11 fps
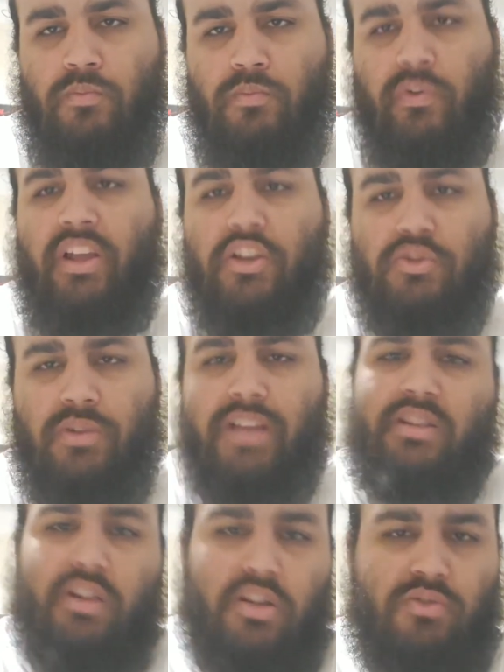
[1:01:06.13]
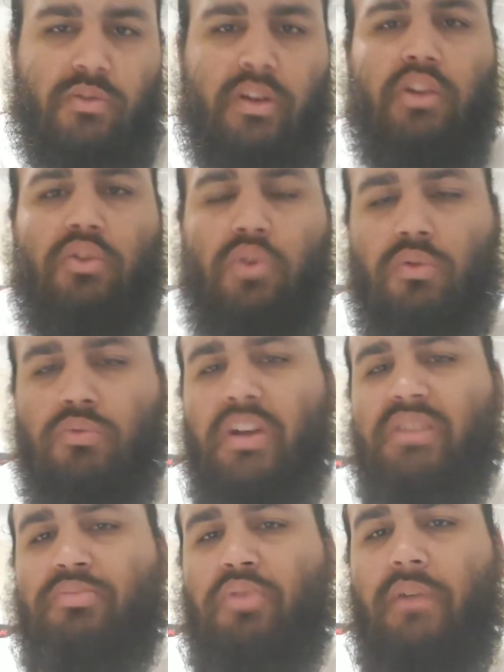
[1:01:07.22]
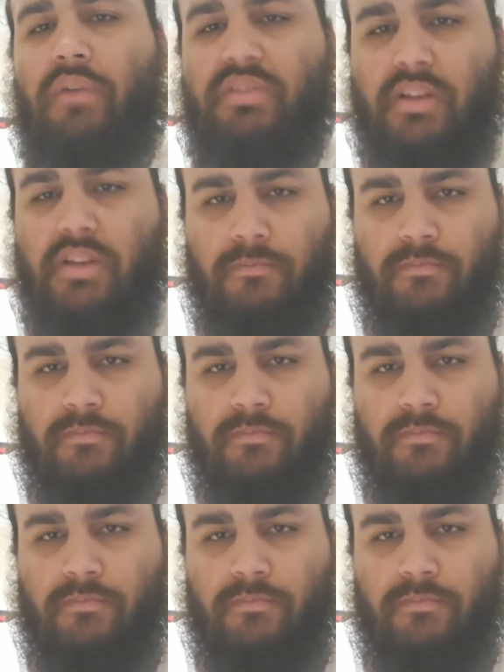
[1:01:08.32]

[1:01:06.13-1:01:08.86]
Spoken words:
For the Israelites in Australia, the Lord will raise prophets up.